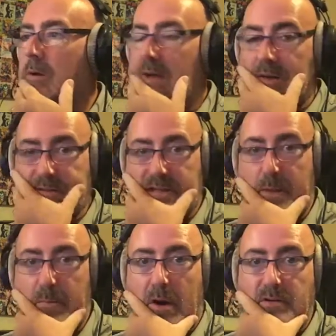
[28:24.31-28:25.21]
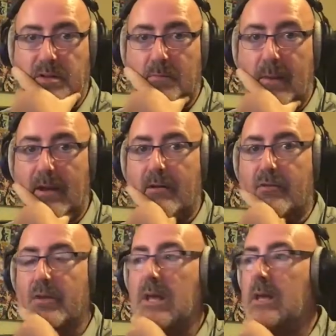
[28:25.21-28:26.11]
longer have to take part in the
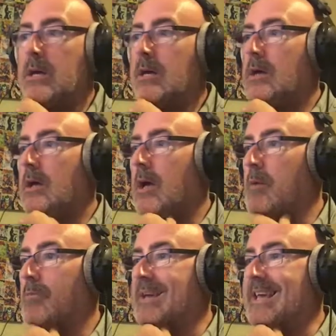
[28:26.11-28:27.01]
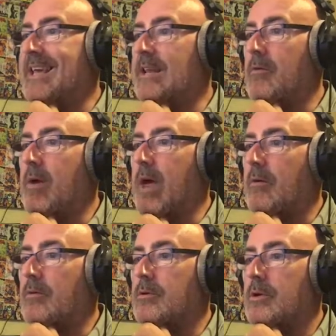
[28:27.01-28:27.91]
mandatory bikini
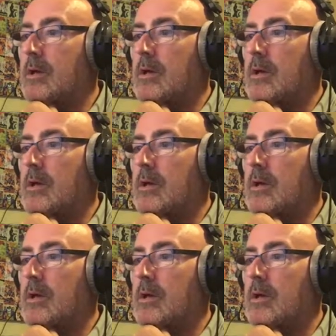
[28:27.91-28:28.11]
round.